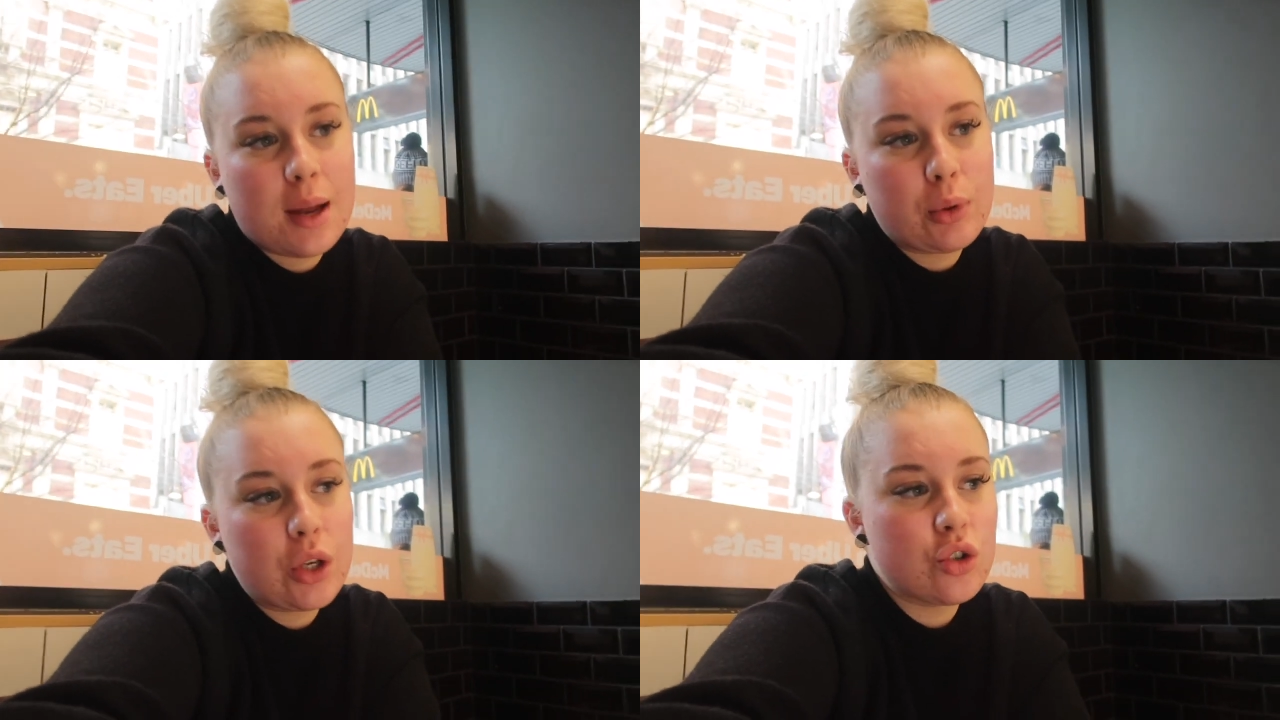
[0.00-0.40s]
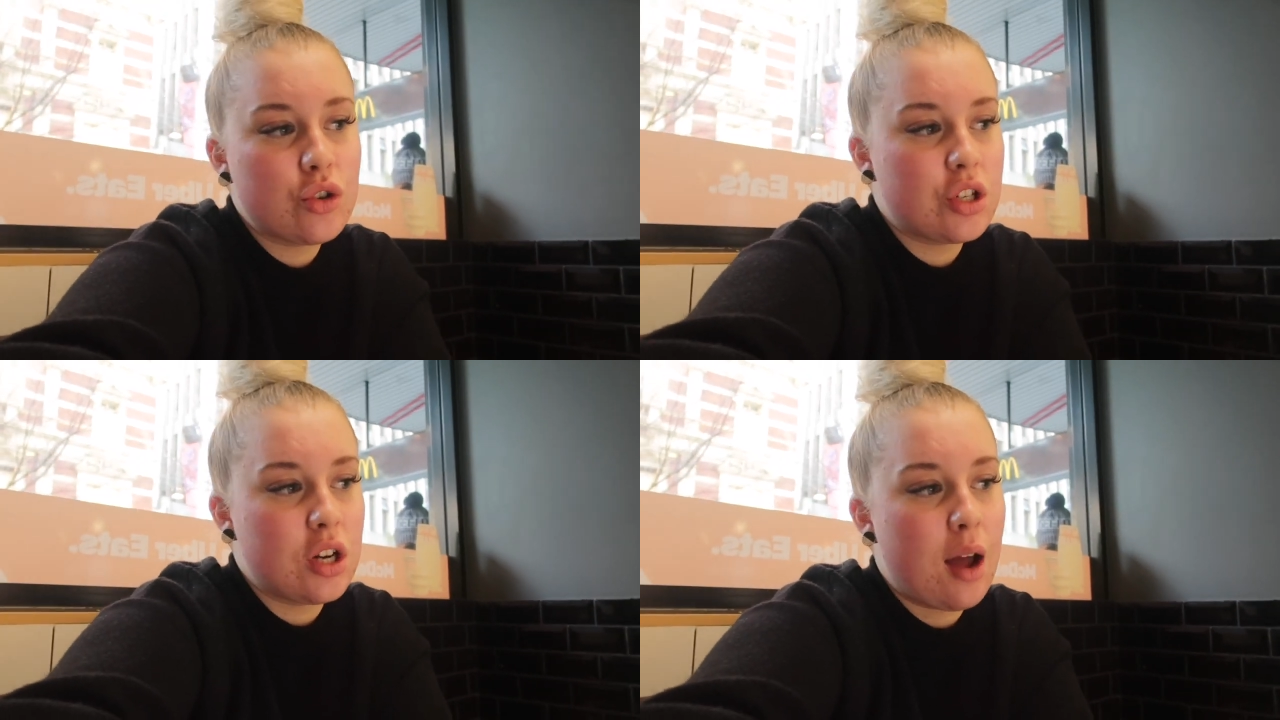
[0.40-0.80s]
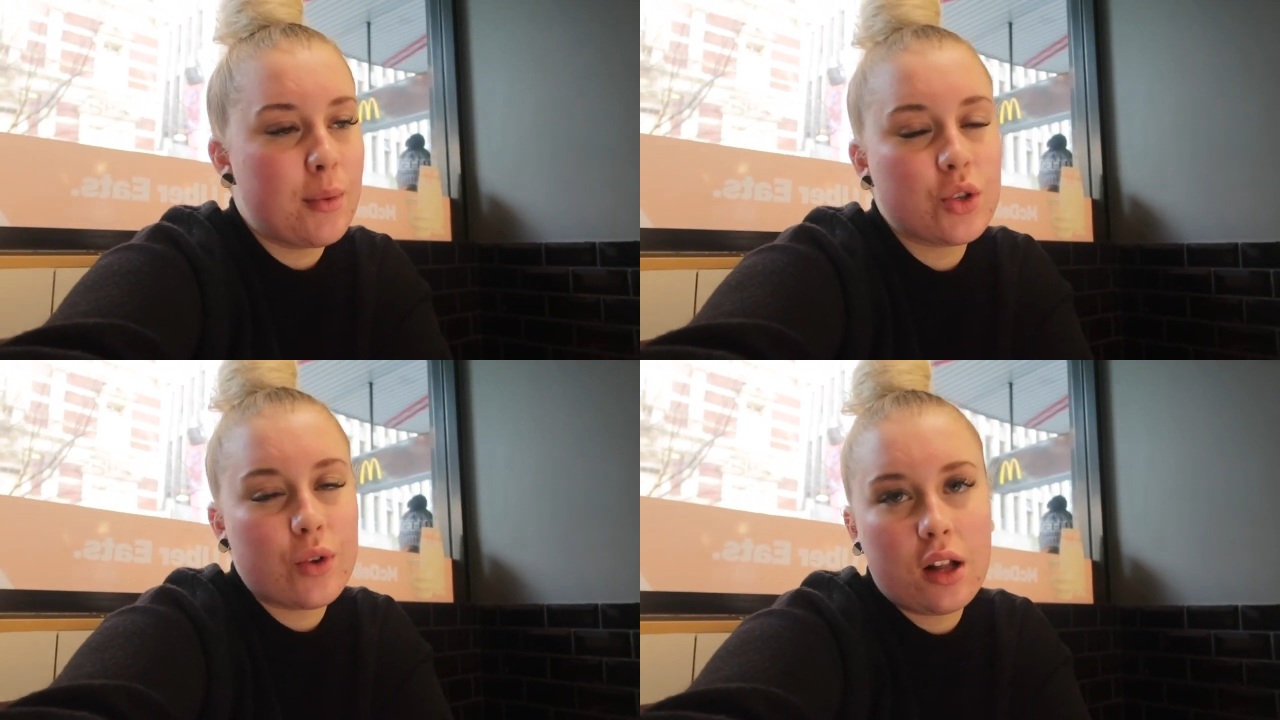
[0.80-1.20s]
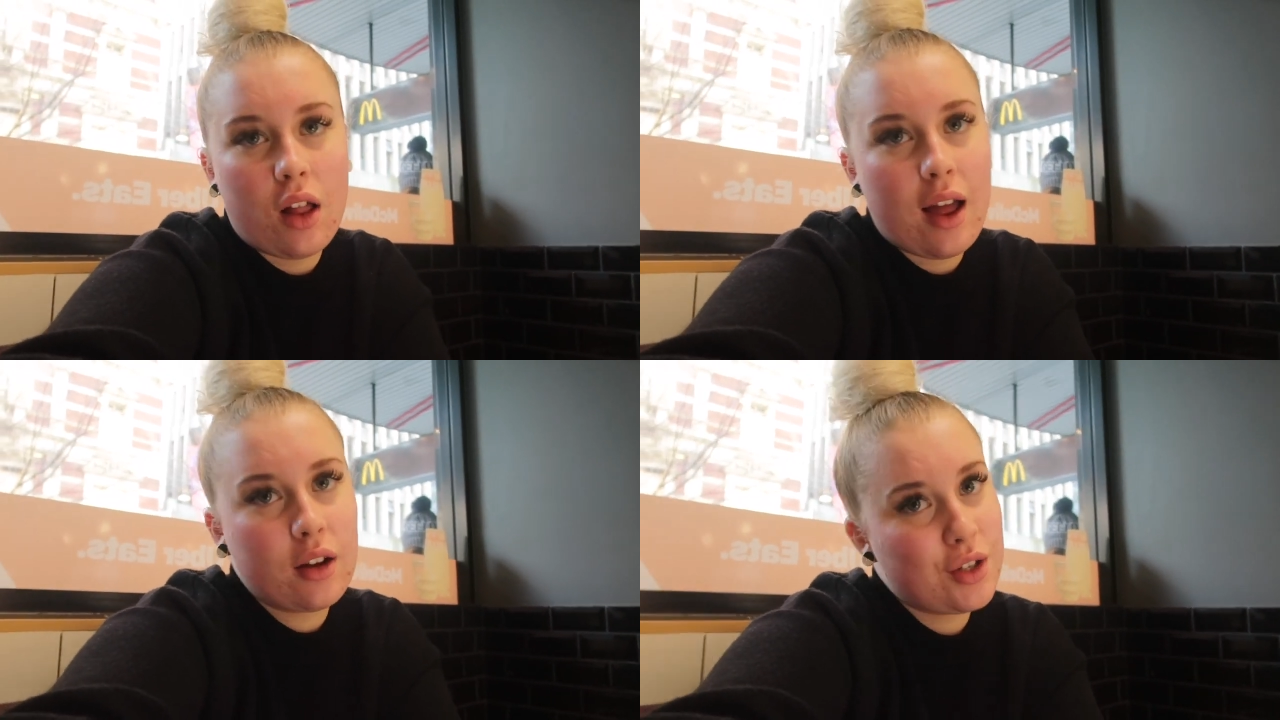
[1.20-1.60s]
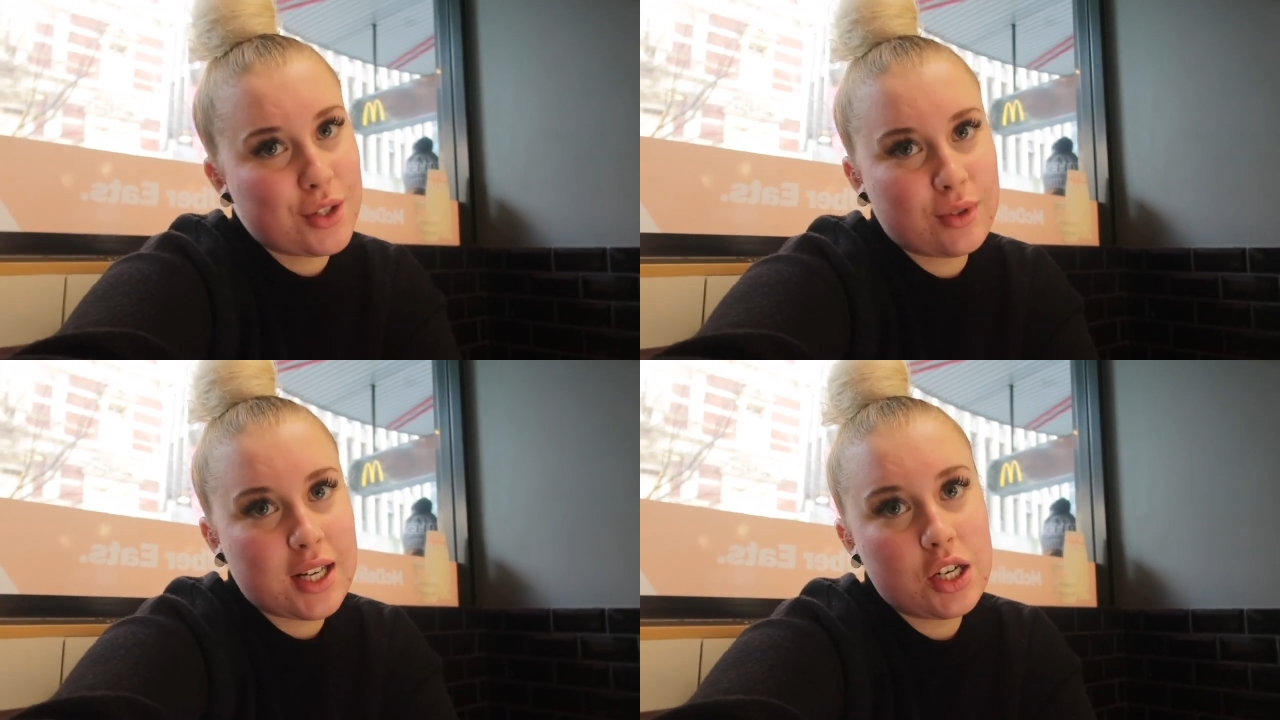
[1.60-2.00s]
I'm pretty sure tonight we're doing client
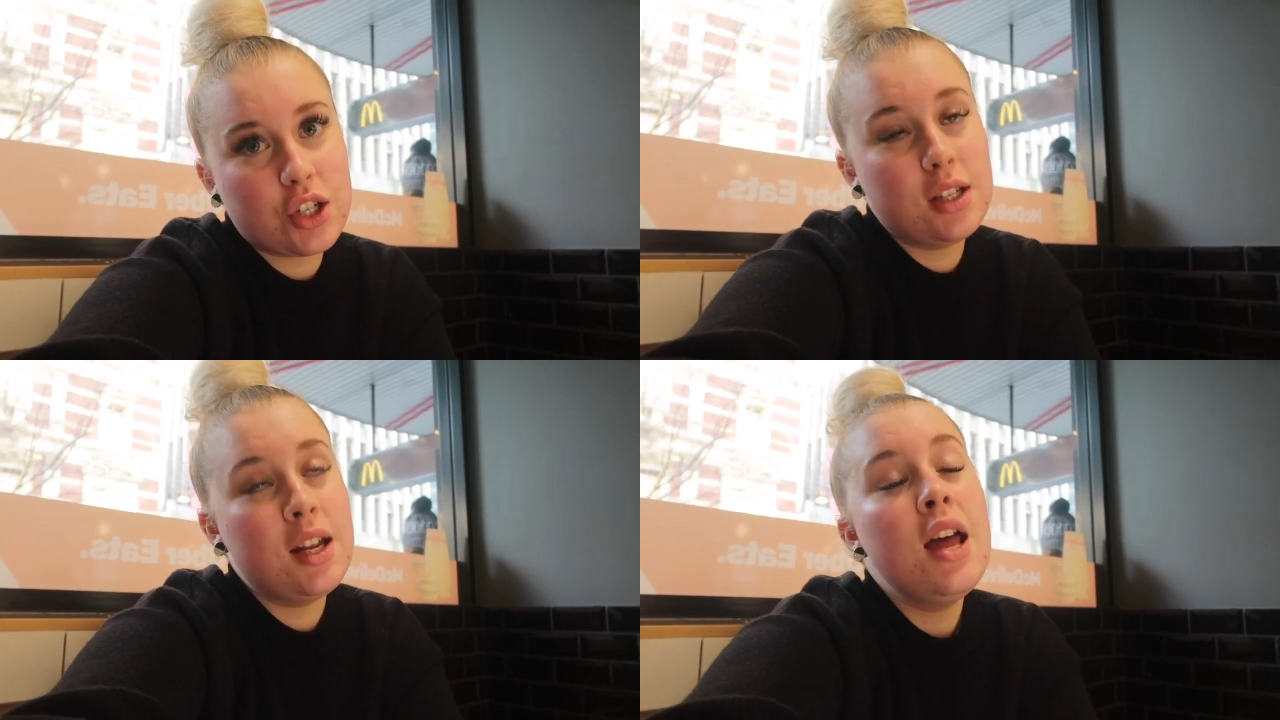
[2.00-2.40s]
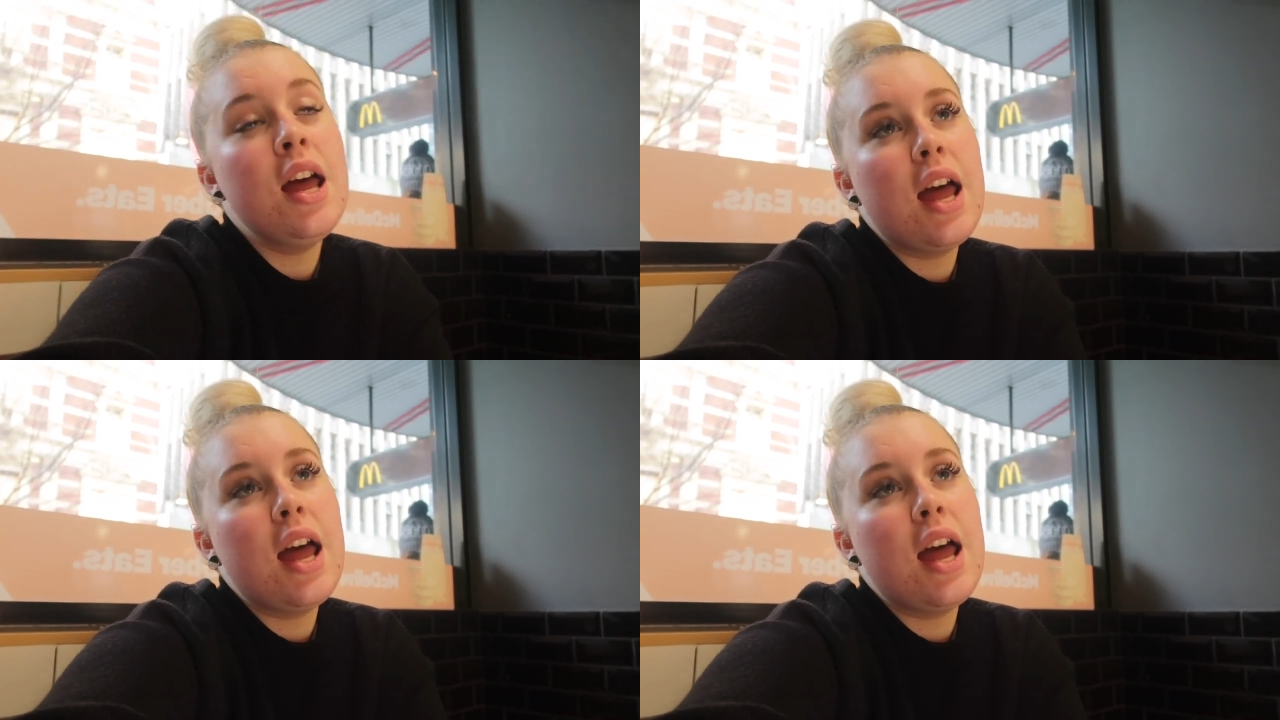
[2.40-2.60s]
consultation.